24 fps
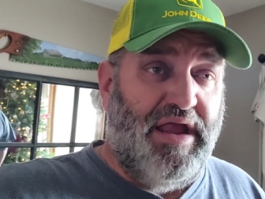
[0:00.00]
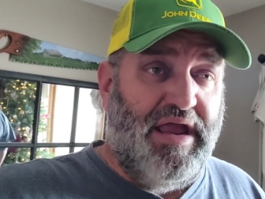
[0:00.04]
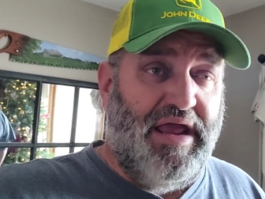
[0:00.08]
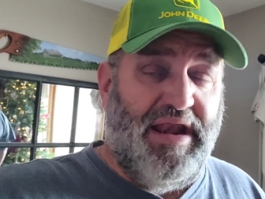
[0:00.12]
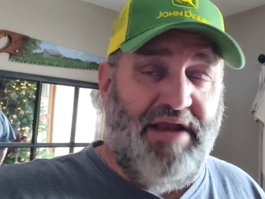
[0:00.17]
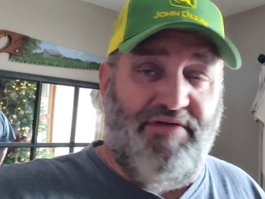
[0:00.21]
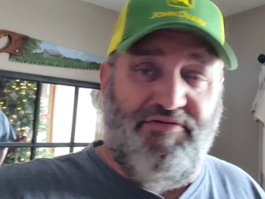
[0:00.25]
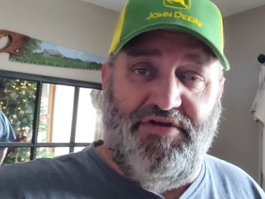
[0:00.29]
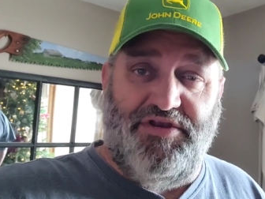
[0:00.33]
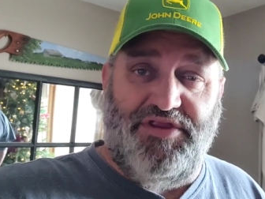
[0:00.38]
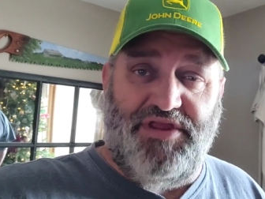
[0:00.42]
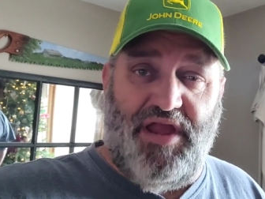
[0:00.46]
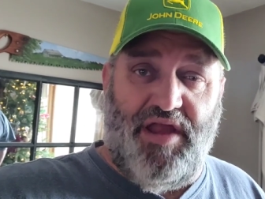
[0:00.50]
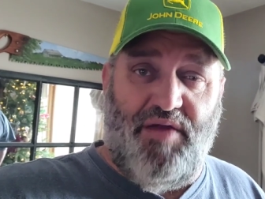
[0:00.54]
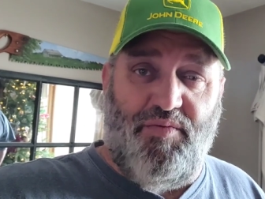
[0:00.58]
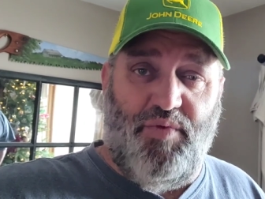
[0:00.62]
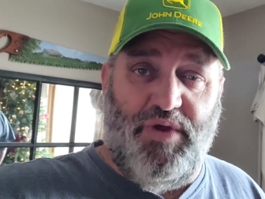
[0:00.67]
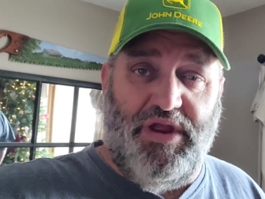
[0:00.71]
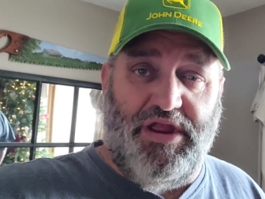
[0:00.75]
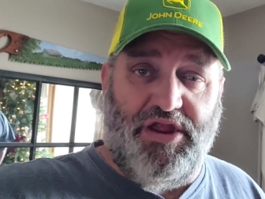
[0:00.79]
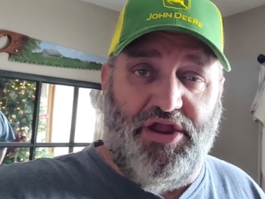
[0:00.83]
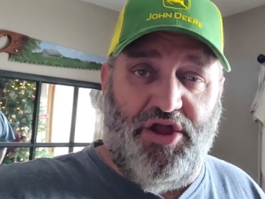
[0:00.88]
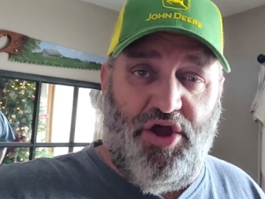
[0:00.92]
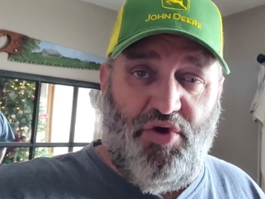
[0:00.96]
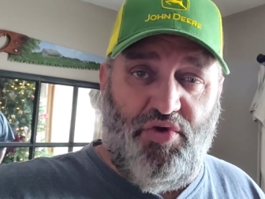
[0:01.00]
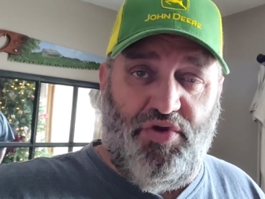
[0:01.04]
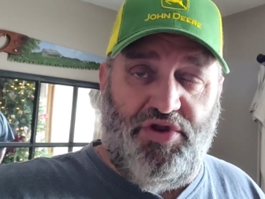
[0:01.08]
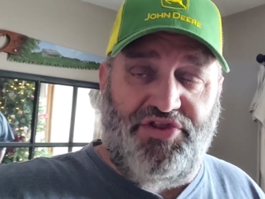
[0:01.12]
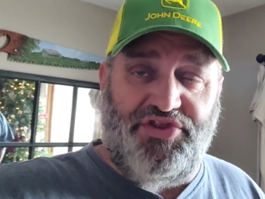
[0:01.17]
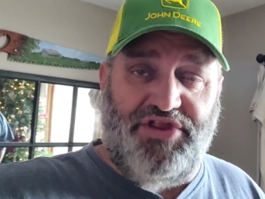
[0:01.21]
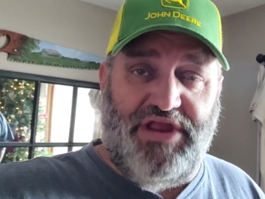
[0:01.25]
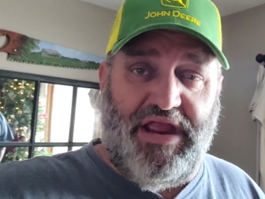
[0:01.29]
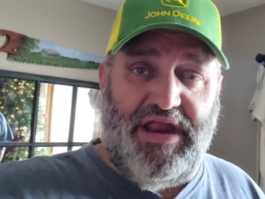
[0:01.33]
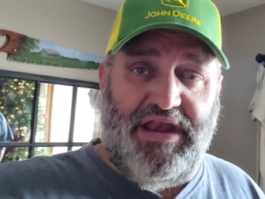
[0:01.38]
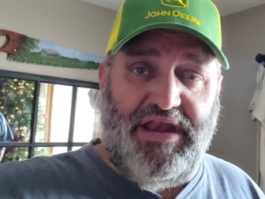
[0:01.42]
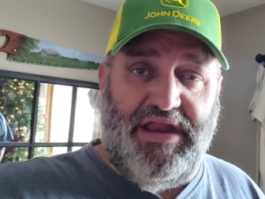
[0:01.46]
And every time we go to
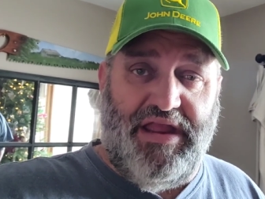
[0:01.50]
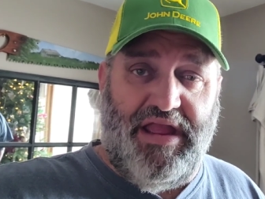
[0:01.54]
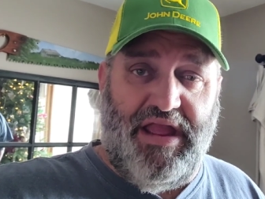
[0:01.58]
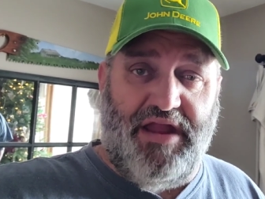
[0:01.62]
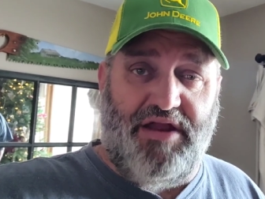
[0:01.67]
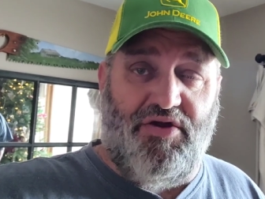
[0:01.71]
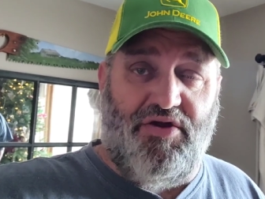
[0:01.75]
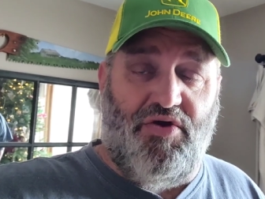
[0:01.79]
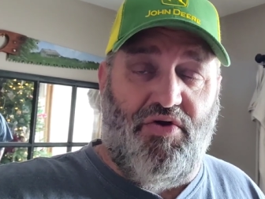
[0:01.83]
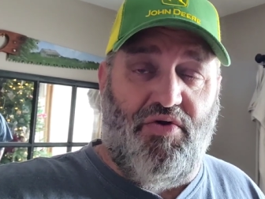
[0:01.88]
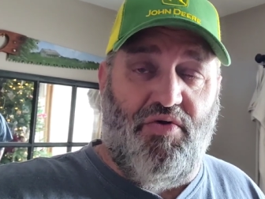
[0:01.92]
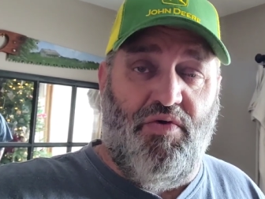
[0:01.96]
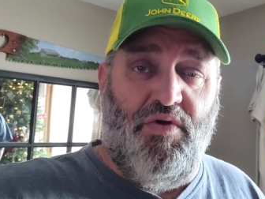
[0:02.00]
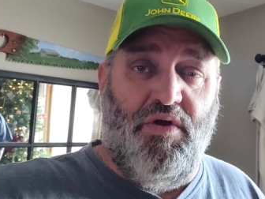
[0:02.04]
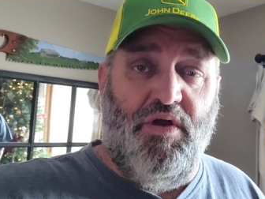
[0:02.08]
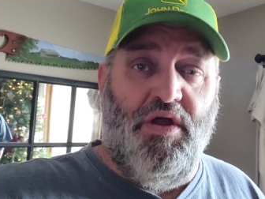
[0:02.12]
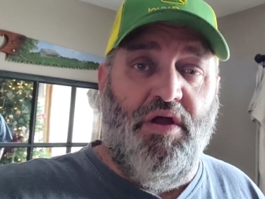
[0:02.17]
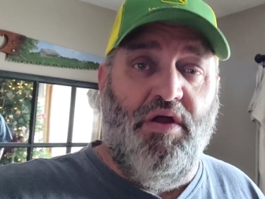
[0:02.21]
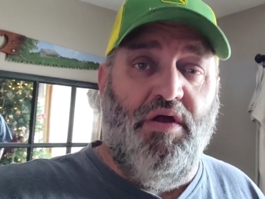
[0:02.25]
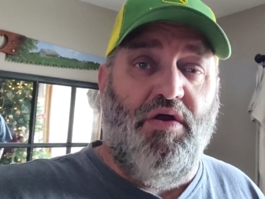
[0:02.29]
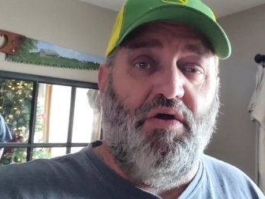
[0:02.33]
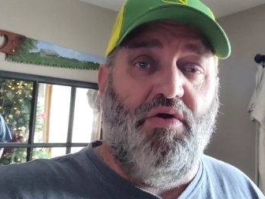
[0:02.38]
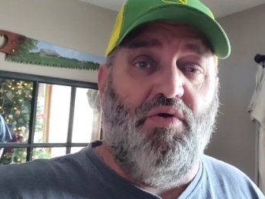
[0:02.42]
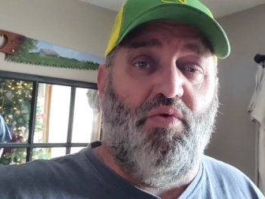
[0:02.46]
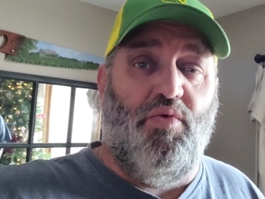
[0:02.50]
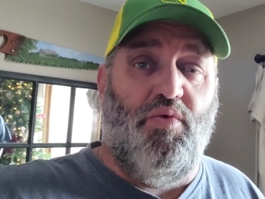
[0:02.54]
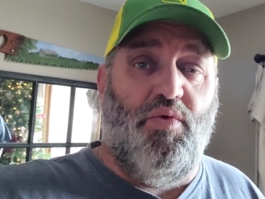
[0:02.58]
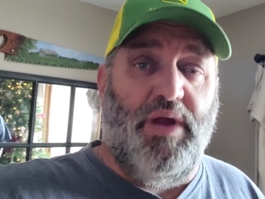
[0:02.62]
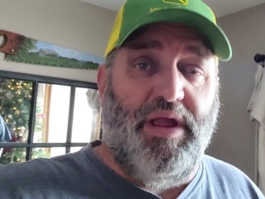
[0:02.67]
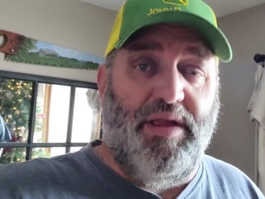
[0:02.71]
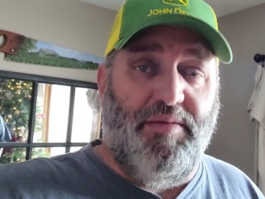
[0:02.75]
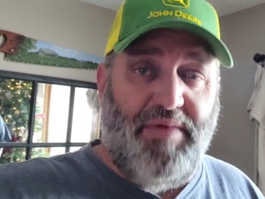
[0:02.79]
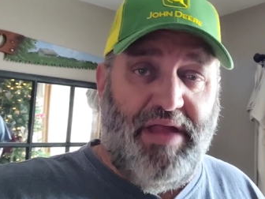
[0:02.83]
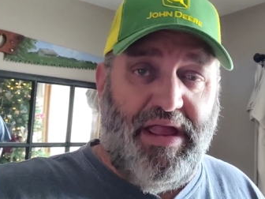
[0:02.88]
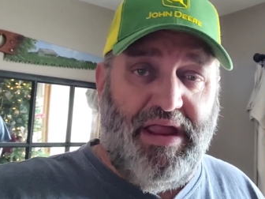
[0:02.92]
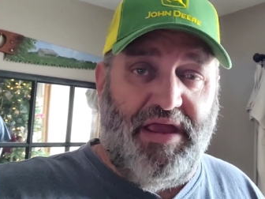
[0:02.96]
San Diego,
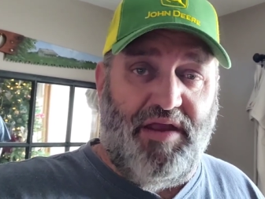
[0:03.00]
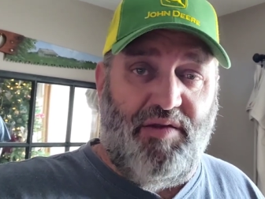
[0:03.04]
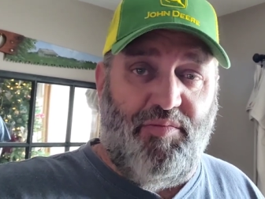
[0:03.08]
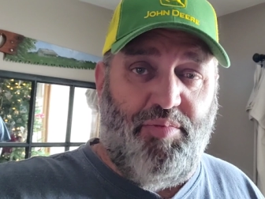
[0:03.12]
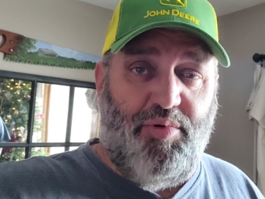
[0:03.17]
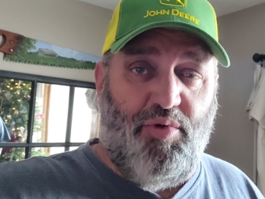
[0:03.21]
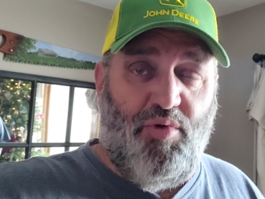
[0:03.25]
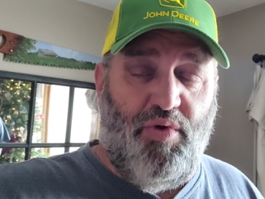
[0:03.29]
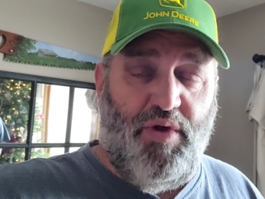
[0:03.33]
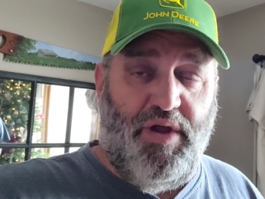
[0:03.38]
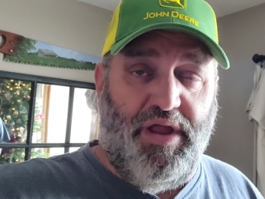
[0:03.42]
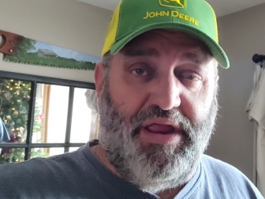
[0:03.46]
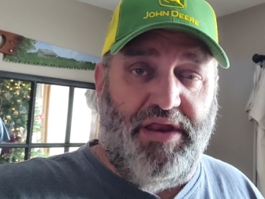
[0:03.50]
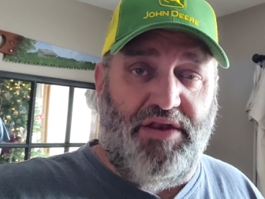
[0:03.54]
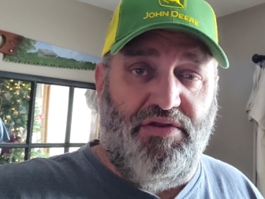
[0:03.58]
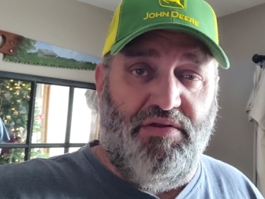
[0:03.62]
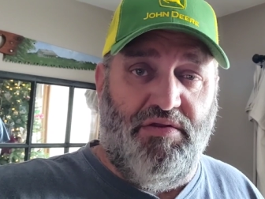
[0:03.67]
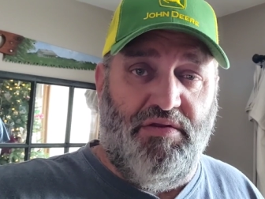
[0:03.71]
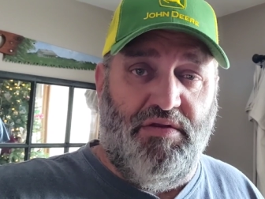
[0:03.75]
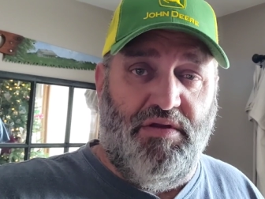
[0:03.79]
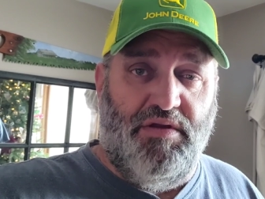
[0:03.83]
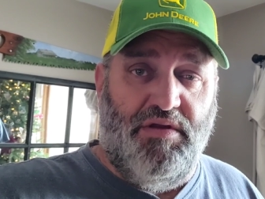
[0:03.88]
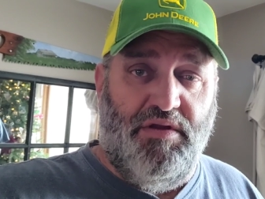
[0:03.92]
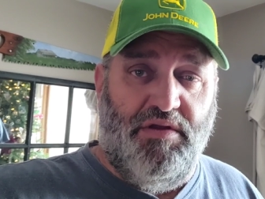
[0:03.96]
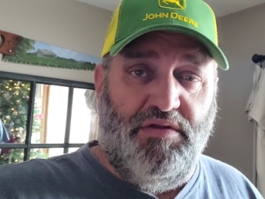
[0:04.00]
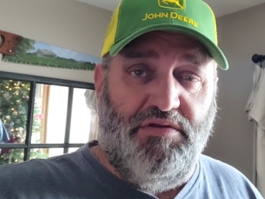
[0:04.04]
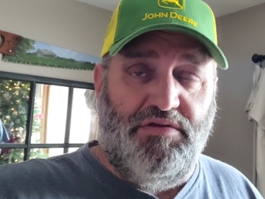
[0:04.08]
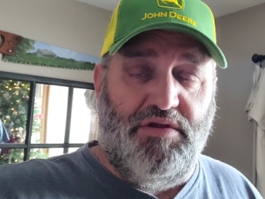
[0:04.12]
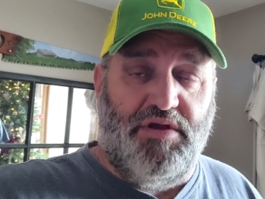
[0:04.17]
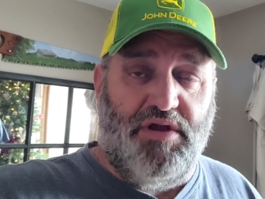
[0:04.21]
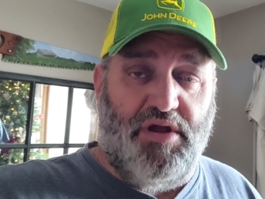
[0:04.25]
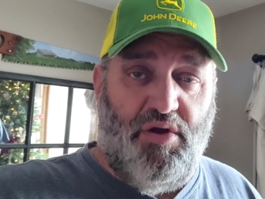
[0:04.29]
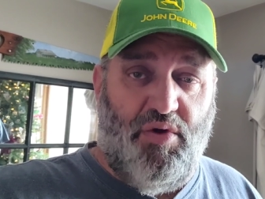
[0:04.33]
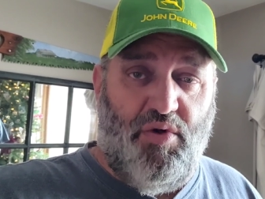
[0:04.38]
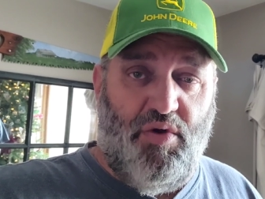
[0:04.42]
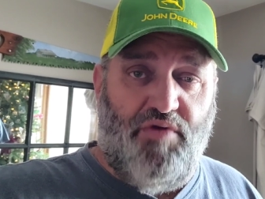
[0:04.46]
we make it a point
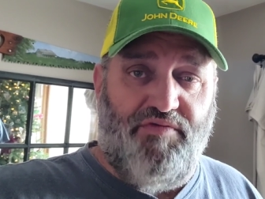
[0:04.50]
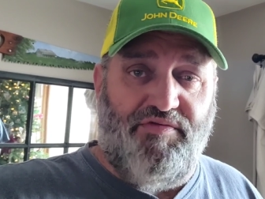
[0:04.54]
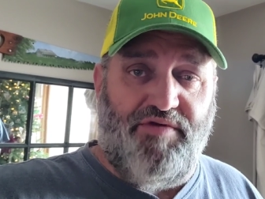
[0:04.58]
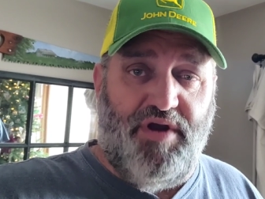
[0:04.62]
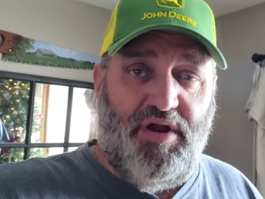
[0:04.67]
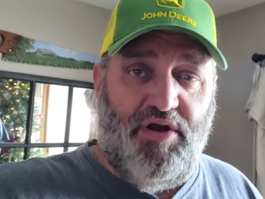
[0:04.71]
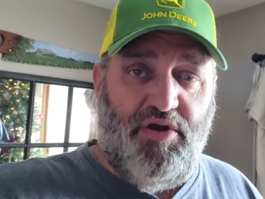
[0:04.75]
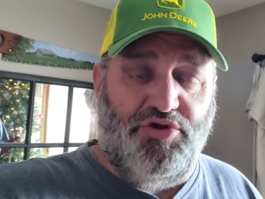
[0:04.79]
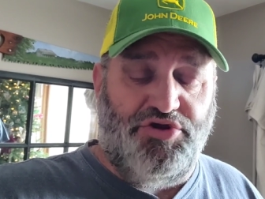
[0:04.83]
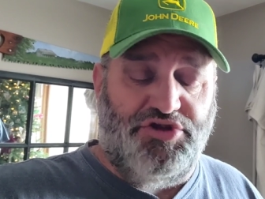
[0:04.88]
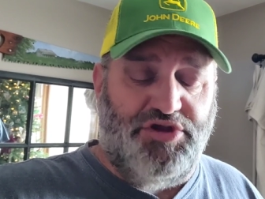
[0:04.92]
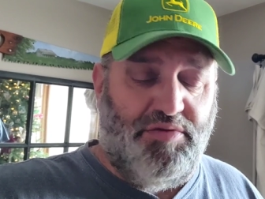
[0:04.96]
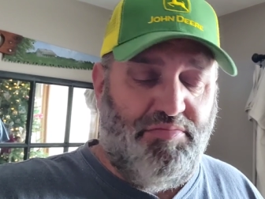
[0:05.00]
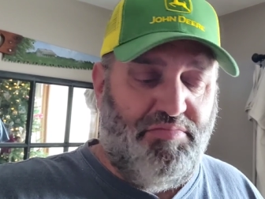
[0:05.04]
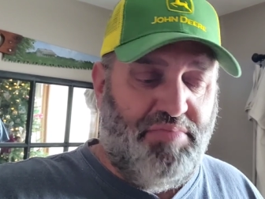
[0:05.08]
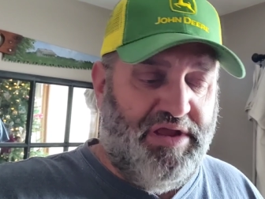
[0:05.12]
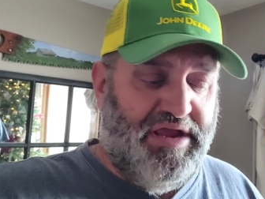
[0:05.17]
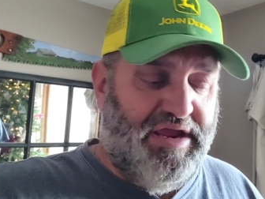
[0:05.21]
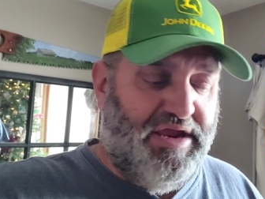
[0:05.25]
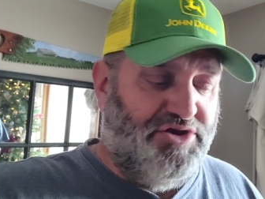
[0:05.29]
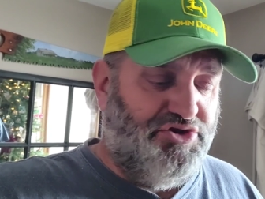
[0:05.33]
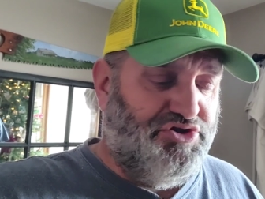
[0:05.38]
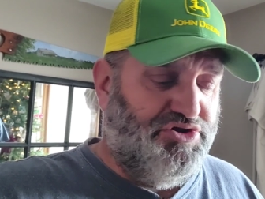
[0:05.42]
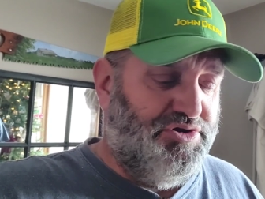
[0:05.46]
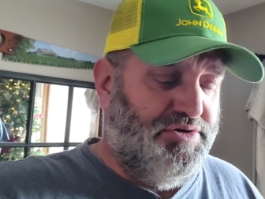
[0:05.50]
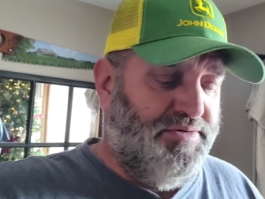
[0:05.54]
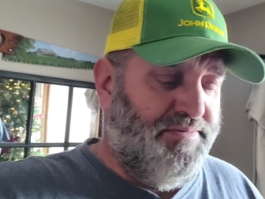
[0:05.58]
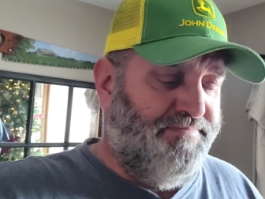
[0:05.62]
to go over to Ocean Beach.